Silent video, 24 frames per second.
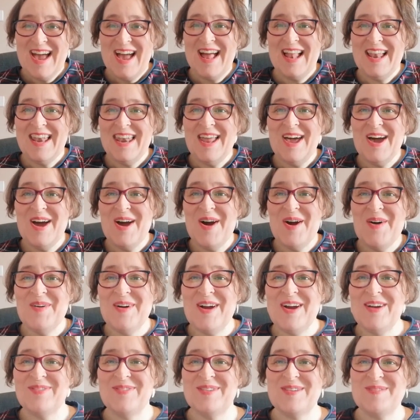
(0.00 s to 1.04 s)
Hello
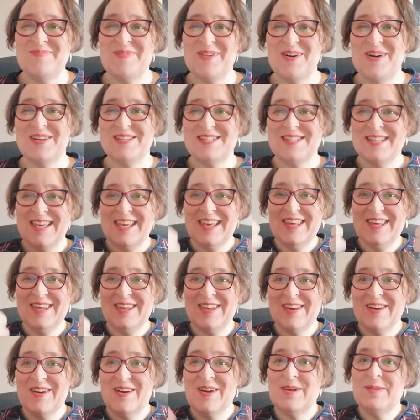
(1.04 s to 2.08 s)
everybody,
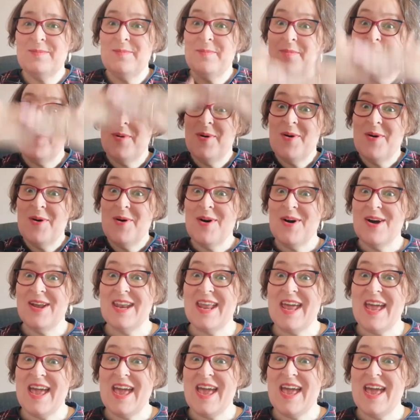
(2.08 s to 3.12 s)
good
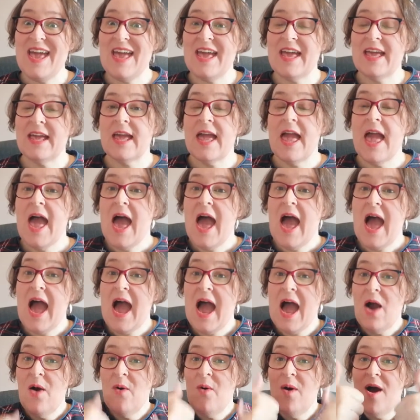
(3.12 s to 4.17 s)
morning.
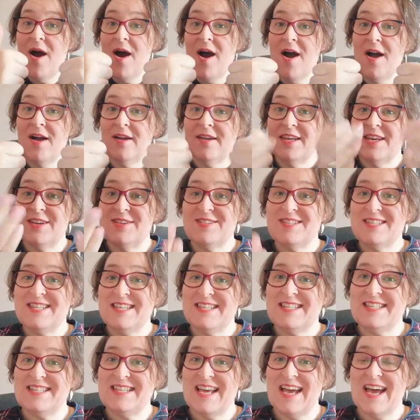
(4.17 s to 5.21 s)
How are you
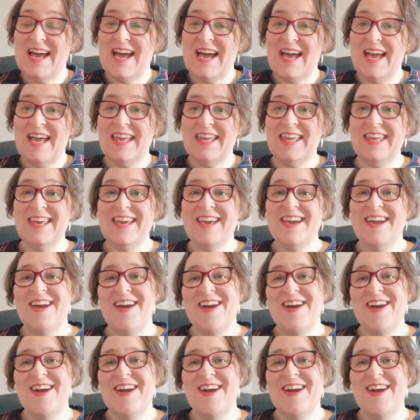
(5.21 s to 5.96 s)
today?